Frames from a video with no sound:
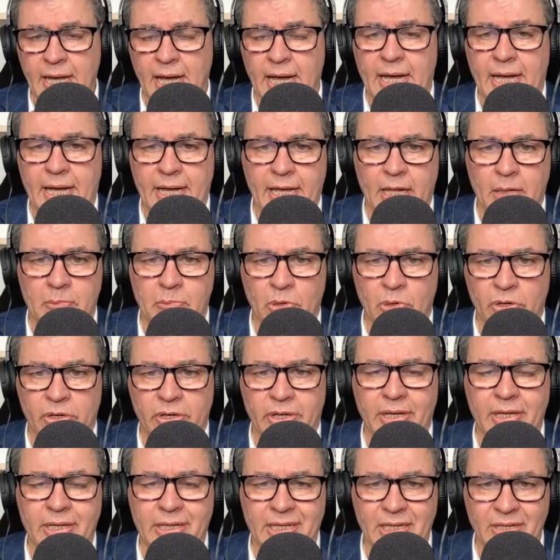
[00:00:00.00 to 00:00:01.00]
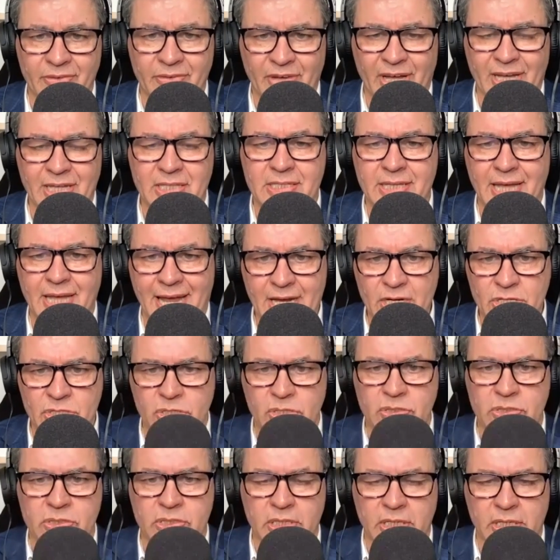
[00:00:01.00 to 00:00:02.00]
Alberta Innovates
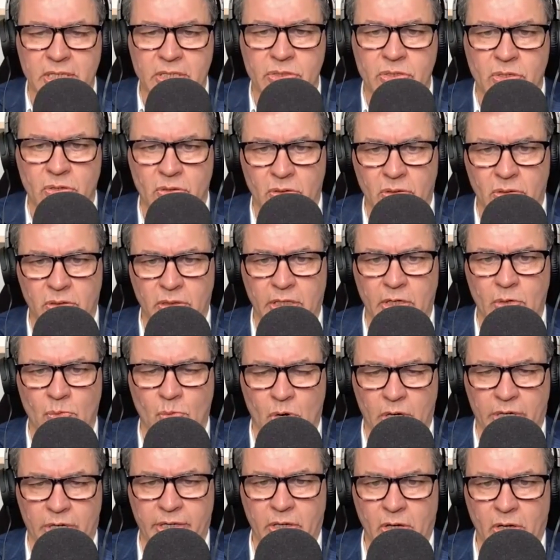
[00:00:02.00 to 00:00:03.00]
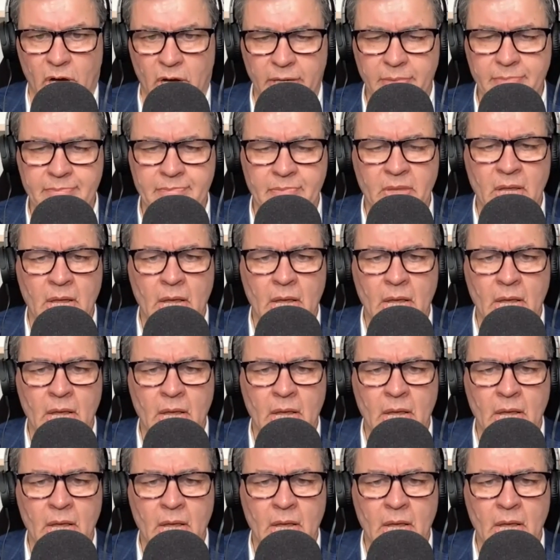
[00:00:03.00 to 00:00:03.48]
Agency is currently working on.